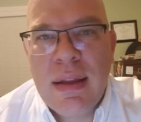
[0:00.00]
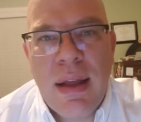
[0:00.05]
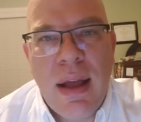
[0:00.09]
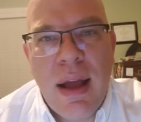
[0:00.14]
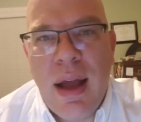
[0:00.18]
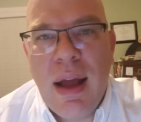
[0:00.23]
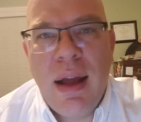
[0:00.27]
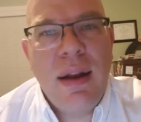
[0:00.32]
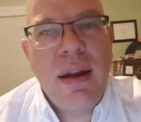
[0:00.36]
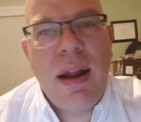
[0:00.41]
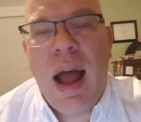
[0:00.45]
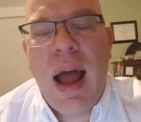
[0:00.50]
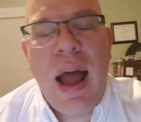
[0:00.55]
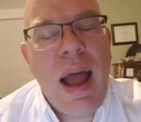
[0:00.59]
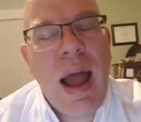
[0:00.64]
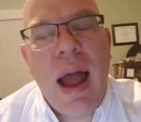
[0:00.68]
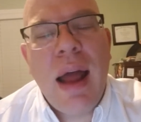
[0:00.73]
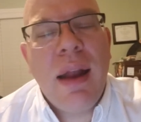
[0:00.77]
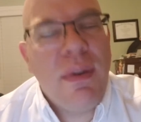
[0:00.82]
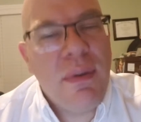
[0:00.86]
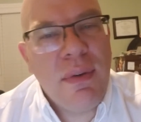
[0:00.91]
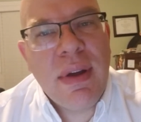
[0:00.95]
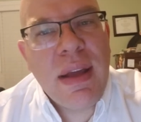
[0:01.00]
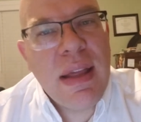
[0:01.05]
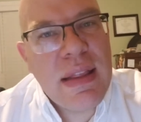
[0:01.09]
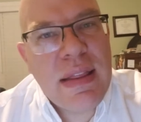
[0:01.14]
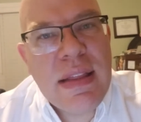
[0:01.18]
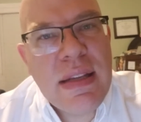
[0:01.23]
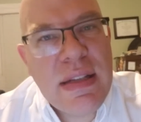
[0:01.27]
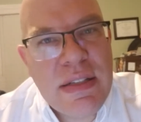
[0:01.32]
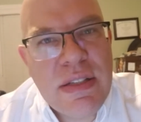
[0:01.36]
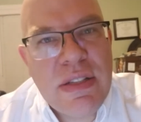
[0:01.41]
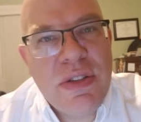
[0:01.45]
I don't get
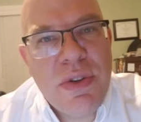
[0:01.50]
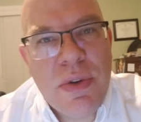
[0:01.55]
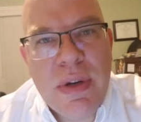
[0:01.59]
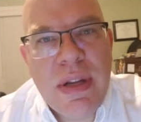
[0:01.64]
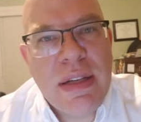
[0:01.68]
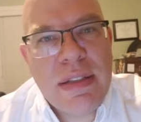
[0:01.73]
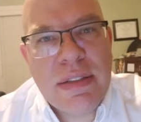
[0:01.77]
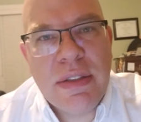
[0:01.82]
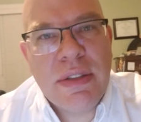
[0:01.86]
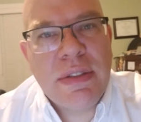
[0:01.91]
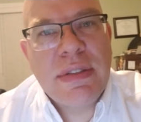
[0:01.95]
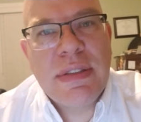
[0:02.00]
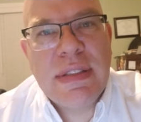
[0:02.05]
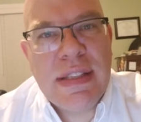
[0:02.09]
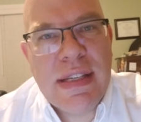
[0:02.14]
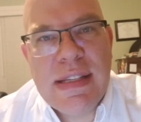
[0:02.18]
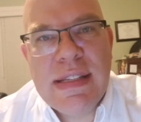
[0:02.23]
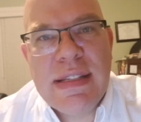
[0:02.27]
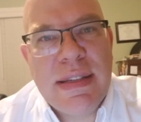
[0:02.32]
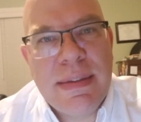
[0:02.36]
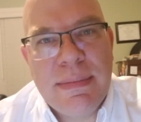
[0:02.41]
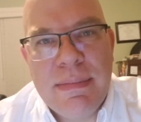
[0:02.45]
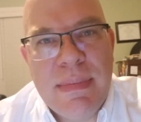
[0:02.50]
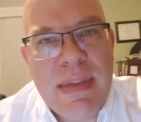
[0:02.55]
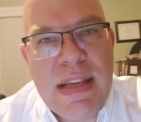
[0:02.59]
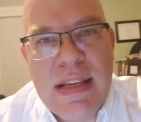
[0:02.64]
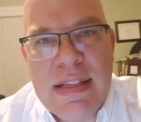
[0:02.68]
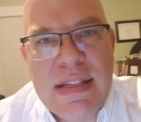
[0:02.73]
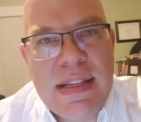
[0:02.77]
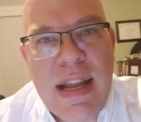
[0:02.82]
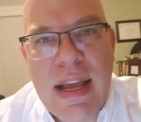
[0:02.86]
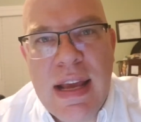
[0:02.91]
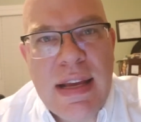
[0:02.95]
the judicial system
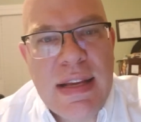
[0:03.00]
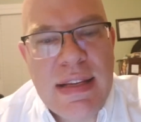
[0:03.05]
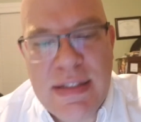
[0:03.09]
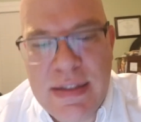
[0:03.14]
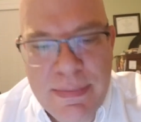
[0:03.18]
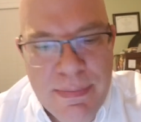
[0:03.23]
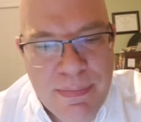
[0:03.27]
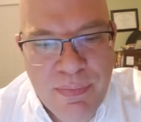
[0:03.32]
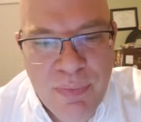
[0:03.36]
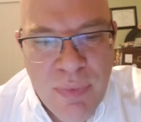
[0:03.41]
these days.